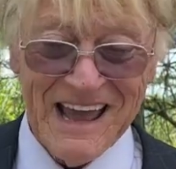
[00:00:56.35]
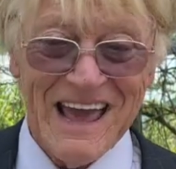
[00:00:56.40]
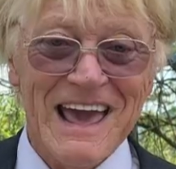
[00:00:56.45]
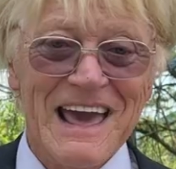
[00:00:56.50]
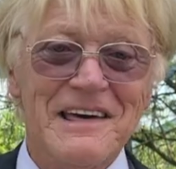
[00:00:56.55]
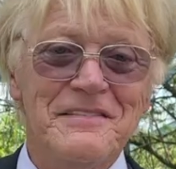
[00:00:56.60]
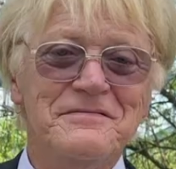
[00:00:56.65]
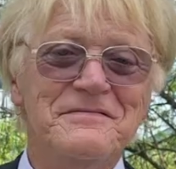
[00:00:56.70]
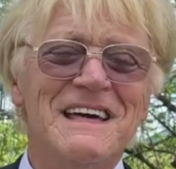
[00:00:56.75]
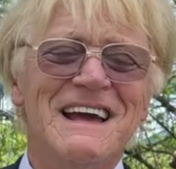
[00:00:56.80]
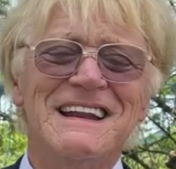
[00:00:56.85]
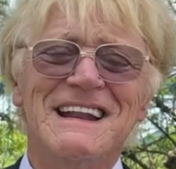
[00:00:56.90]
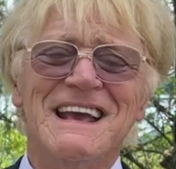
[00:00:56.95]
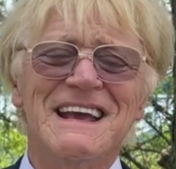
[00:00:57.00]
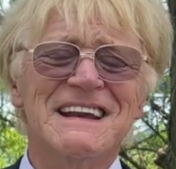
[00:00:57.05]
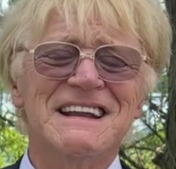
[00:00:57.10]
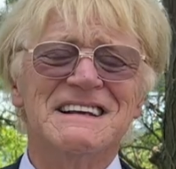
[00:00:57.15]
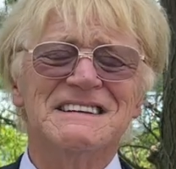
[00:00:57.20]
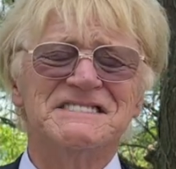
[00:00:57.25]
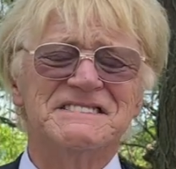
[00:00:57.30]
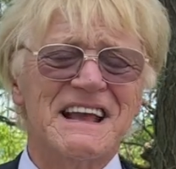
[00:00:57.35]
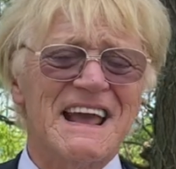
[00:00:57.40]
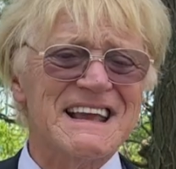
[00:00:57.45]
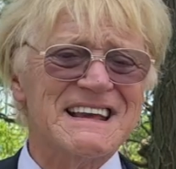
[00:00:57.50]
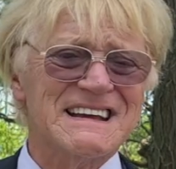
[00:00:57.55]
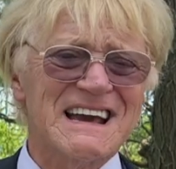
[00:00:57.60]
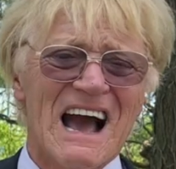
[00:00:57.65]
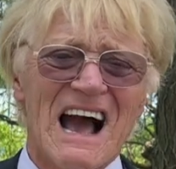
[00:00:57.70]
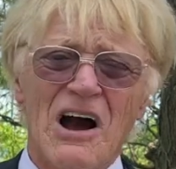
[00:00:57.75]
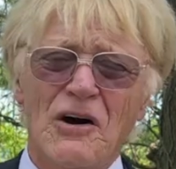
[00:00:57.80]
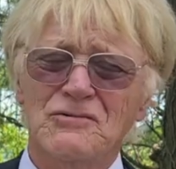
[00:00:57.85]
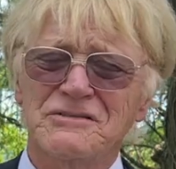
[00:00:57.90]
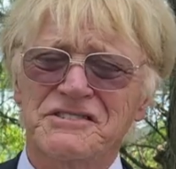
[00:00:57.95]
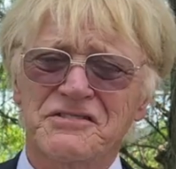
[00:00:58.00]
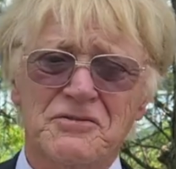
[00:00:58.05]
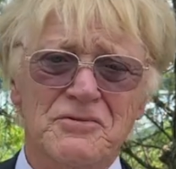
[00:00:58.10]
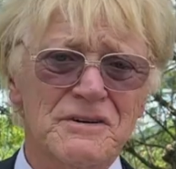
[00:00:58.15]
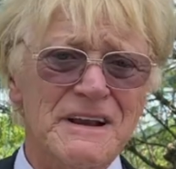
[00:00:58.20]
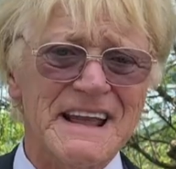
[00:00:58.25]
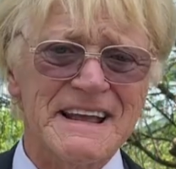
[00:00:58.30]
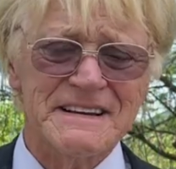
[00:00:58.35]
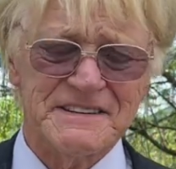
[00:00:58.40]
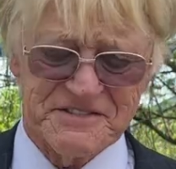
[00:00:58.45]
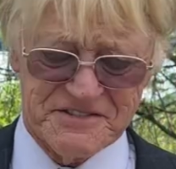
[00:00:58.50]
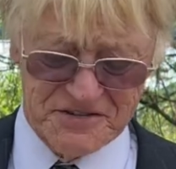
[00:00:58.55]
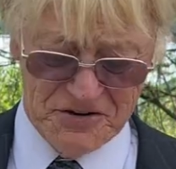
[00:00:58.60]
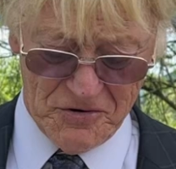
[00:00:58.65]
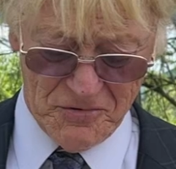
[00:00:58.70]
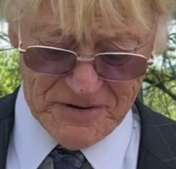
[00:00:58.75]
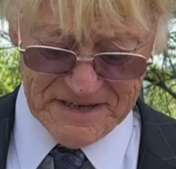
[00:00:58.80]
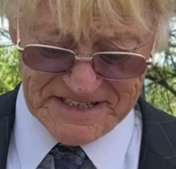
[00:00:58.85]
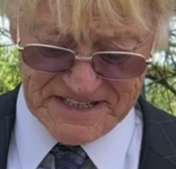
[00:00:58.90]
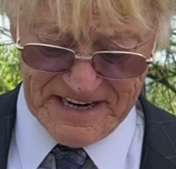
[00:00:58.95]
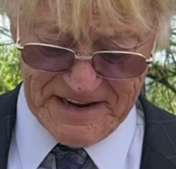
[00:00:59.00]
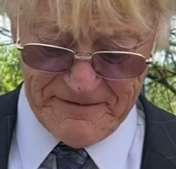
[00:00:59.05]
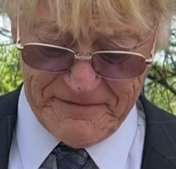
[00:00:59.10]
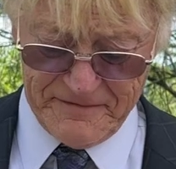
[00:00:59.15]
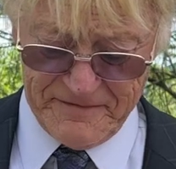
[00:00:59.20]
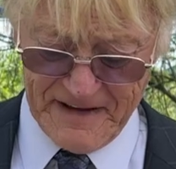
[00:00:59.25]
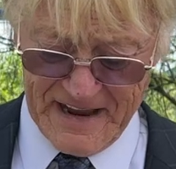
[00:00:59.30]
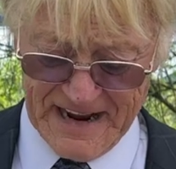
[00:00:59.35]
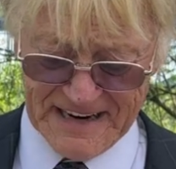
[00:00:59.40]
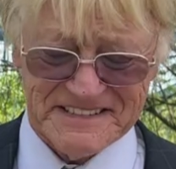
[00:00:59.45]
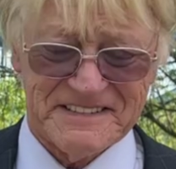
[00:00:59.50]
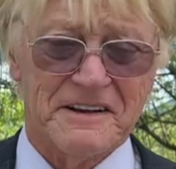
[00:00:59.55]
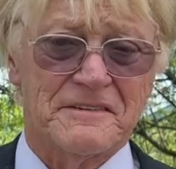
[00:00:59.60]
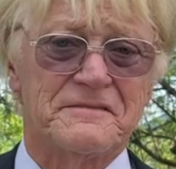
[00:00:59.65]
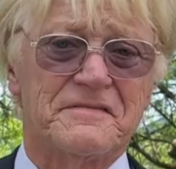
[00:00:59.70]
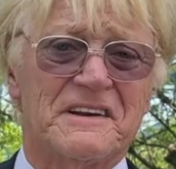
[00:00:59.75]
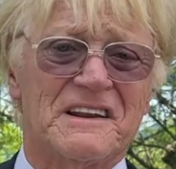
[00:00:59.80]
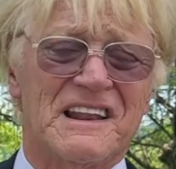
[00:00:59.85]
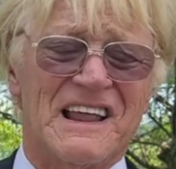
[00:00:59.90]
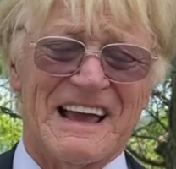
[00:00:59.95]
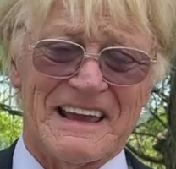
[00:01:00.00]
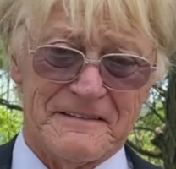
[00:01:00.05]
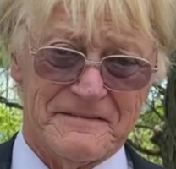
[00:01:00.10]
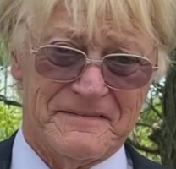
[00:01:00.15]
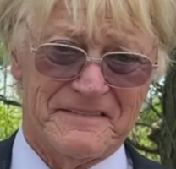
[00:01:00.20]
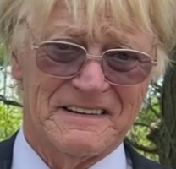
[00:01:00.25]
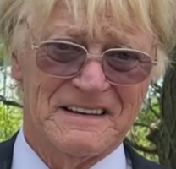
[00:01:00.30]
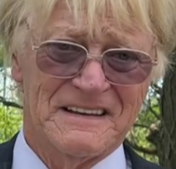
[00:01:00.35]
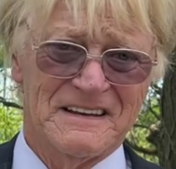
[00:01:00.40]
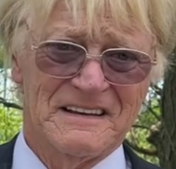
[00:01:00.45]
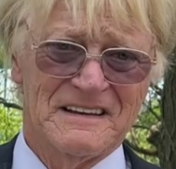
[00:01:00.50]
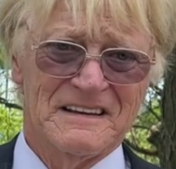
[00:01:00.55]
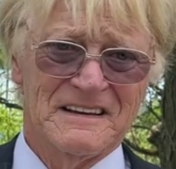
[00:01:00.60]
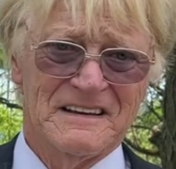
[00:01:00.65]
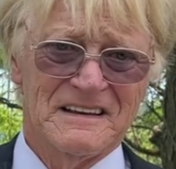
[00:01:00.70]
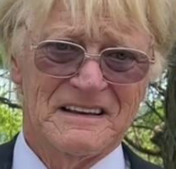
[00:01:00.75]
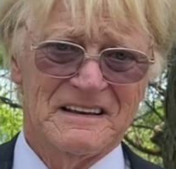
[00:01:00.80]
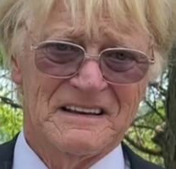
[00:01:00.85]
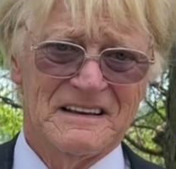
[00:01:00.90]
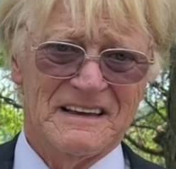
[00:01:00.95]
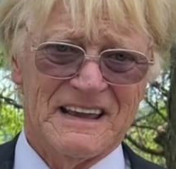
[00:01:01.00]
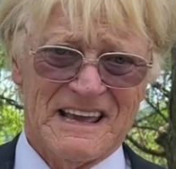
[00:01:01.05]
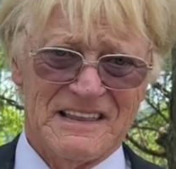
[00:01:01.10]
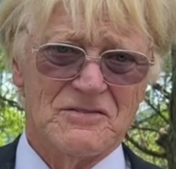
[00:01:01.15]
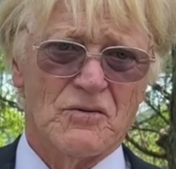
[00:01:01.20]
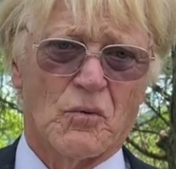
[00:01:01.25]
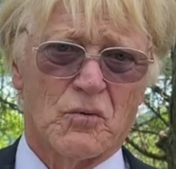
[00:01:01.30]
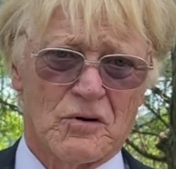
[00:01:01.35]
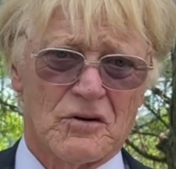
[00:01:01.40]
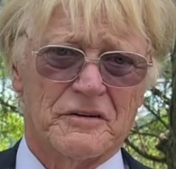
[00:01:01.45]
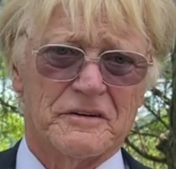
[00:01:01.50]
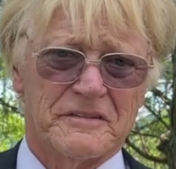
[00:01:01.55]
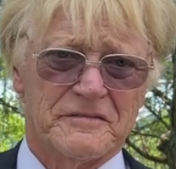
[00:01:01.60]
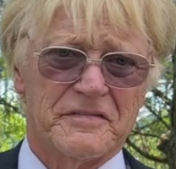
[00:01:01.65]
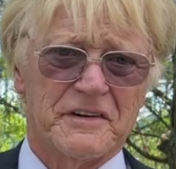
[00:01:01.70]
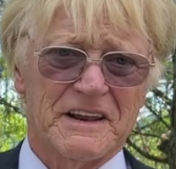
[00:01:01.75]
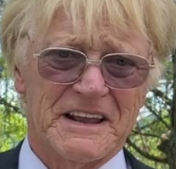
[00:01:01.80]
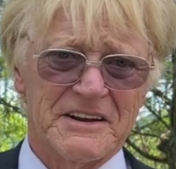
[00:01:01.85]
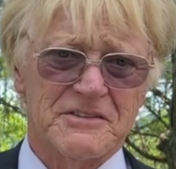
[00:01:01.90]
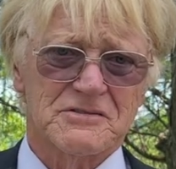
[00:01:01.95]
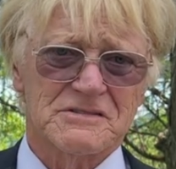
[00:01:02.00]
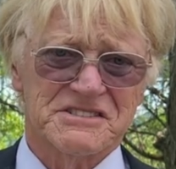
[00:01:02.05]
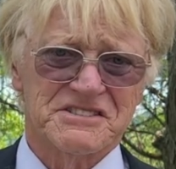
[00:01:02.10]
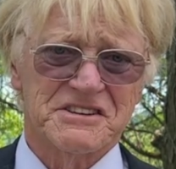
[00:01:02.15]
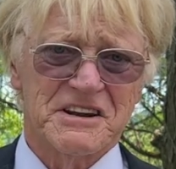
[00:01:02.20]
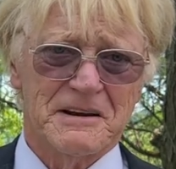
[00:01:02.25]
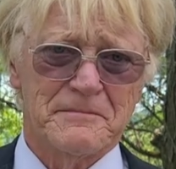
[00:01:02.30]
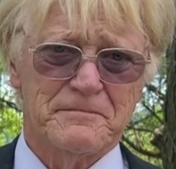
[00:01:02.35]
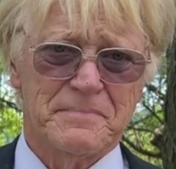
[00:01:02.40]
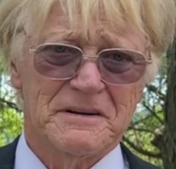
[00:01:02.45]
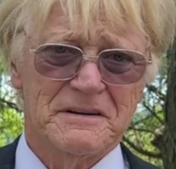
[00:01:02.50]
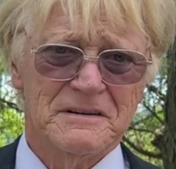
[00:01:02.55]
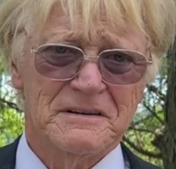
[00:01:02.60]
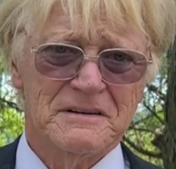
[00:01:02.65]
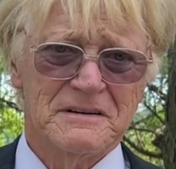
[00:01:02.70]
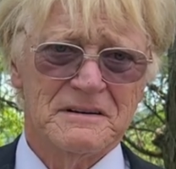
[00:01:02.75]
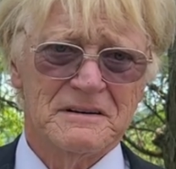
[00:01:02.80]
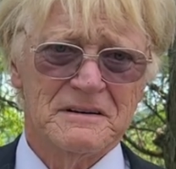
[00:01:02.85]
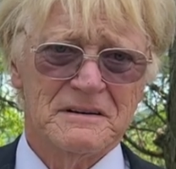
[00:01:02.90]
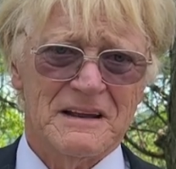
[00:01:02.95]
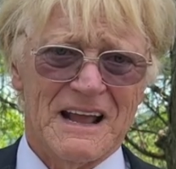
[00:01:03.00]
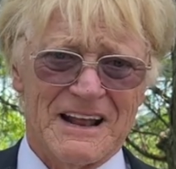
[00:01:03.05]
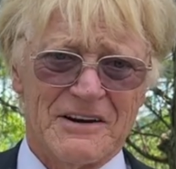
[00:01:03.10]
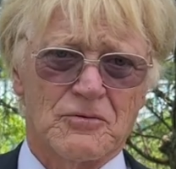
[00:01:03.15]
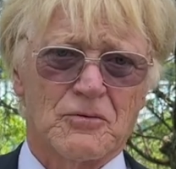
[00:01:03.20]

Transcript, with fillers: and that it is a counterintuitive fact of life in the world of leadership and